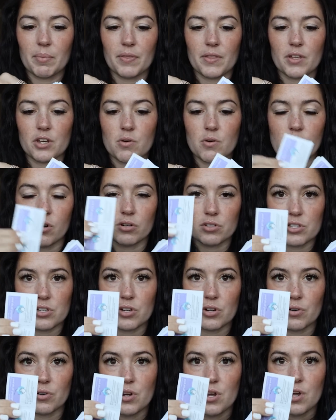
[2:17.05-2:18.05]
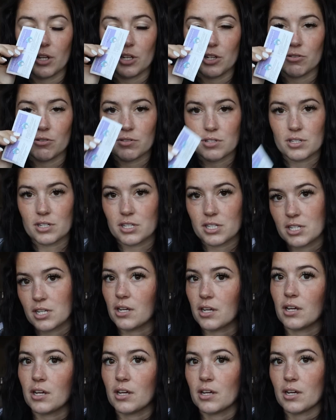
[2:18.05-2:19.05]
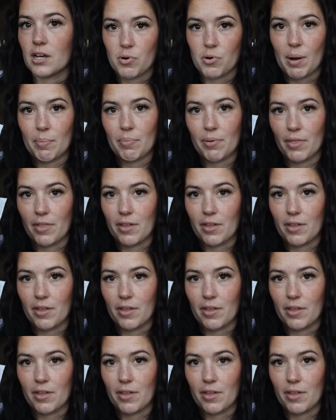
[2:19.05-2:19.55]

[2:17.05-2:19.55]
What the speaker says: but then you also can use this to prep